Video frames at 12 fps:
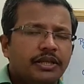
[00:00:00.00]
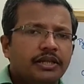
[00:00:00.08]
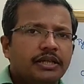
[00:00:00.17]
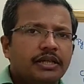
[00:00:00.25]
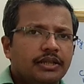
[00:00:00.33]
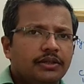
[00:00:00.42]

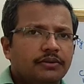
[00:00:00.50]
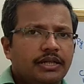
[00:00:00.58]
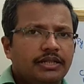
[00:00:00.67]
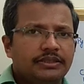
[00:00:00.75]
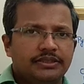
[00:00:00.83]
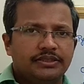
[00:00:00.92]
in
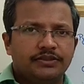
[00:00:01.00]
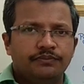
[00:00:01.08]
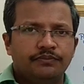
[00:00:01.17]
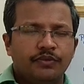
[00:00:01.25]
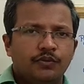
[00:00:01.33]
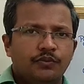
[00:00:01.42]
glycolysis.
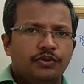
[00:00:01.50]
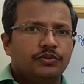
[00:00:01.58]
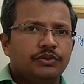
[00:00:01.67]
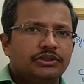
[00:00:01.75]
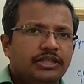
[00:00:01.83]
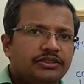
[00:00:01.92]
Which
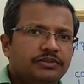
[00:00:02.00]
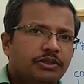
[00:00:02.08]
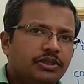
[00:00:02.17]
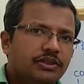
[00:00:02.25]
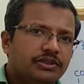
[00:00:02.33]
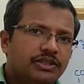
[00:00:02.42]
was that
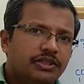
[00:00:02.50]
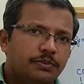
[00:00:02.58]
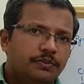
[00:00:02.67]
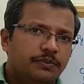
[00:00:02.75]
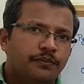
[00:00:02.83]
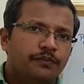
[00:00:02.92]
particular step?